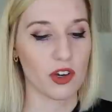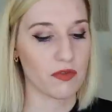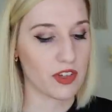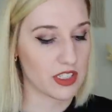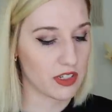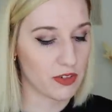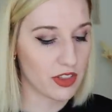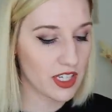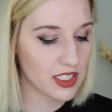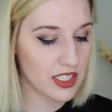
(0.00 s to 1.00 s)
can fit
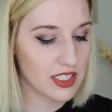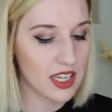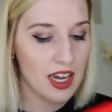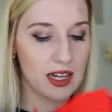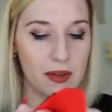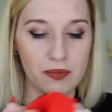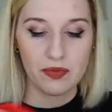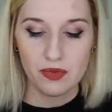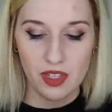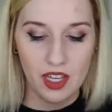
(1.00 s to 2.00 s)
different things inside.
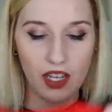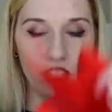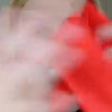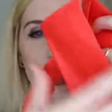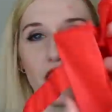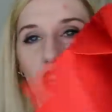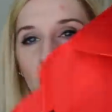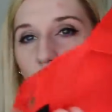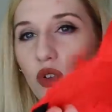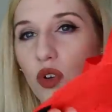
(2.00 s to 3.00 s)
And it's just like a
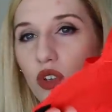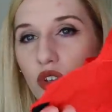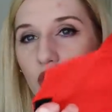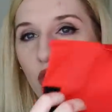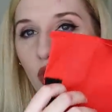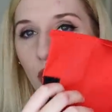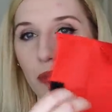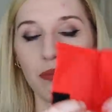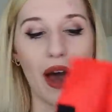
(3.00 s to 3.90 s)
cute little